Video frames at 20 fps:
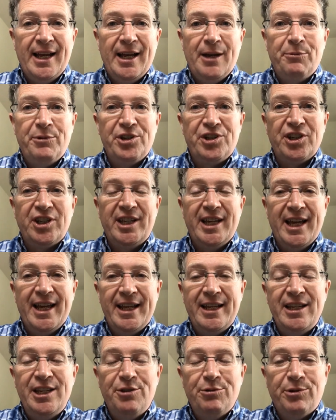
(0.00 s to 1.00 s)
which
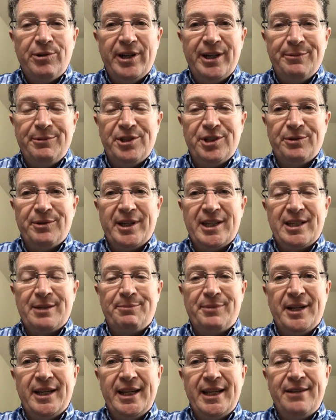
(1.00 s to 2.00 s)
again you were able to
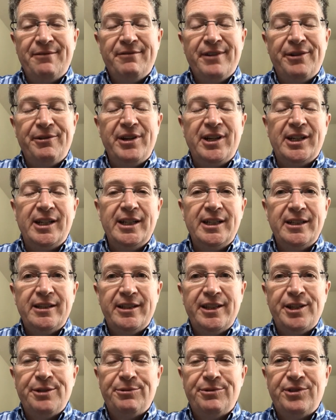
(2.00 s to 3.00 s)
explain very clearly
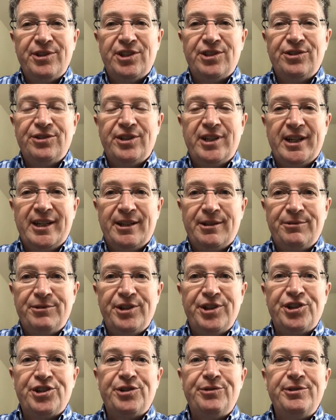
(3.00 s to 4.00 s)
that you understood how
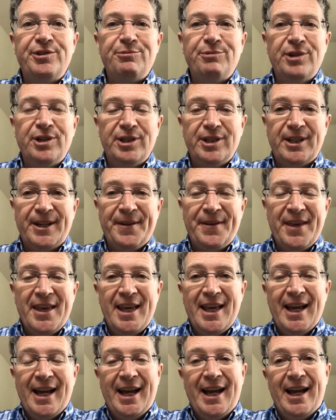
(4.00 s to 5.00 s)
dictionaries work,
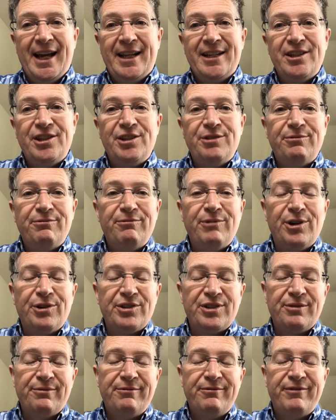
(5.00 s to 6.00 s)
and you wrote
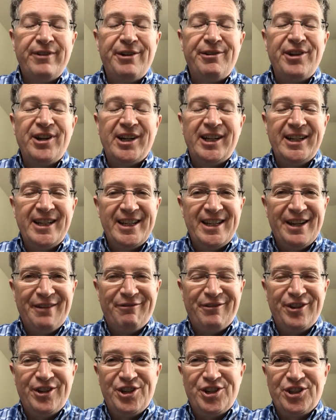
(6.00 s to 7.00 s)
some very clear
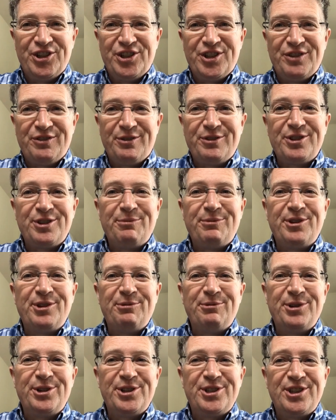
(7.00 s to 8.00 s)
definitions for some of the
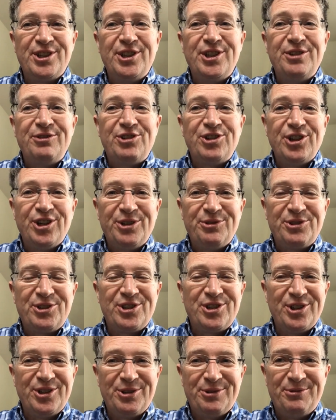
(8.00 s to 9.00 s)
words that you chose
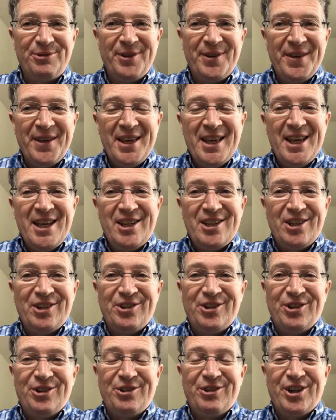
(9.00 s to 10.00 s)
too. So
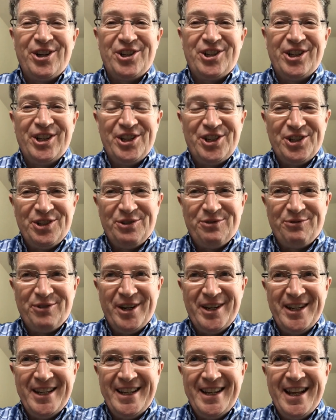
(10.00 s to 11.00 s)
congratulations,
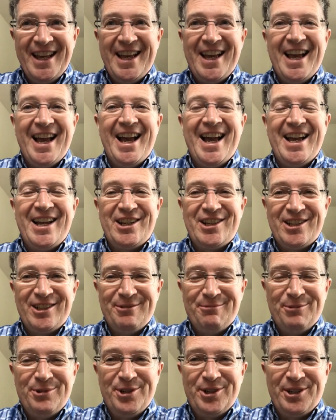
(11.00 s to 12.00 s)
Freddie.
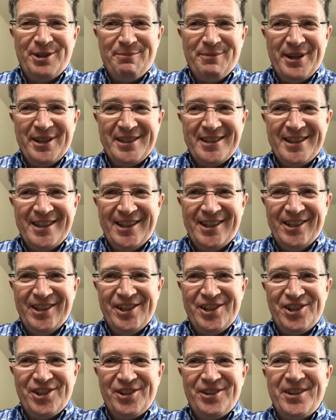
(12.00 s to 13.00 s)
Excellent work in maths and
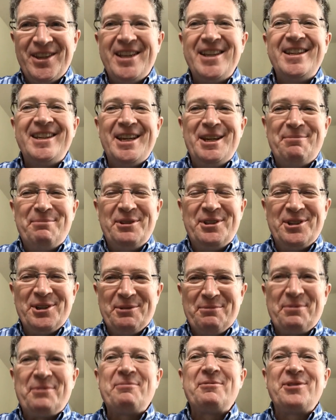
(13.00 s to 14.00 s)
English. Keep it
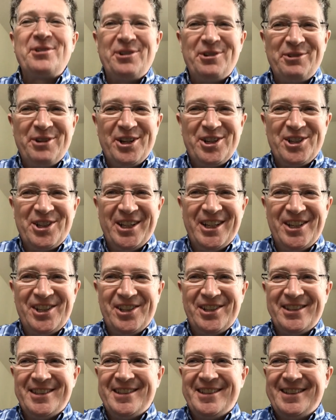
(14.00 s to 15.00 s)
up.
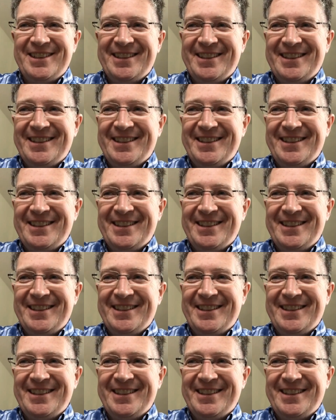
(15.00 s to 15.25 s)
Congratulations.